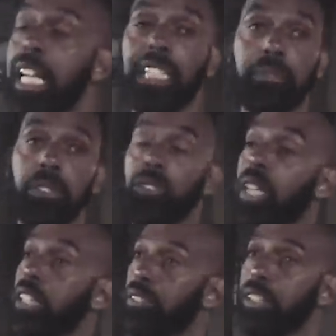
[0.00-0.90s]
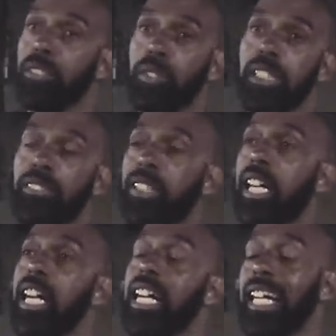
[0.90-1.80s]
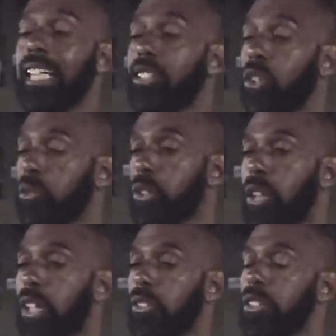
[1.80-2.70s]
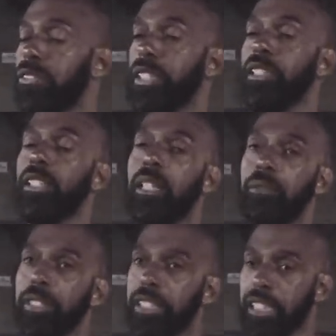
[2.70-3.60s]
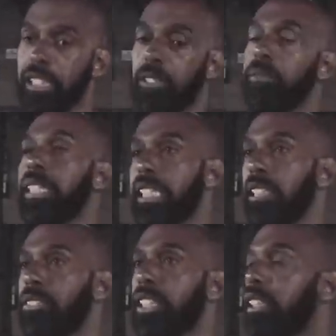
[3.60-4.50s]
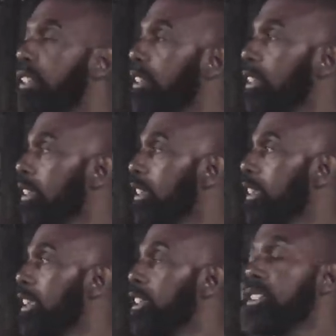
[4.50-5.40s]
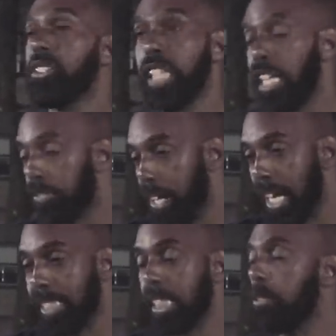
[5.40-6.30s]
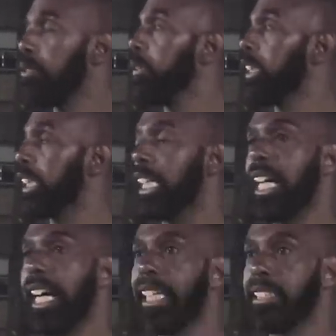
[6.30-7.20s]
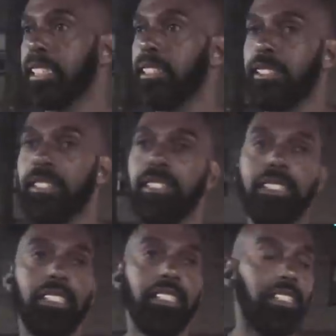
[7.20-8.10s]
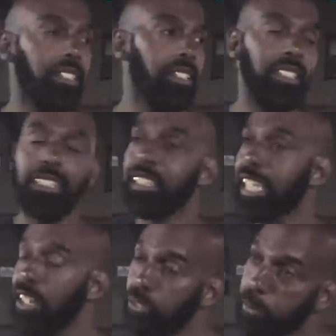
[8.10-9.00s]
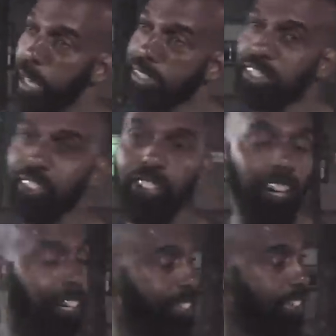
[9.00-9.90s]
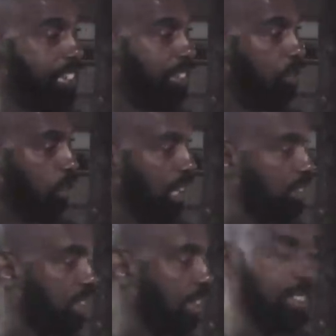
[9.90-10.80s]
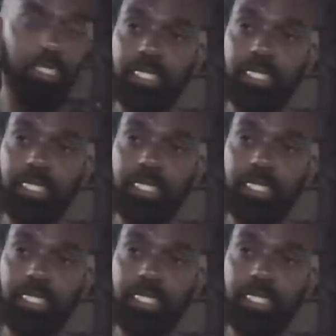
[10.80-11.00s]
asked me, do I live here, do you live here? I told him, no, I don't live here. I'm visiting him, he lives here. So they asked for I D, we presented our I D. The cops went back to the car and wrote out a ticket.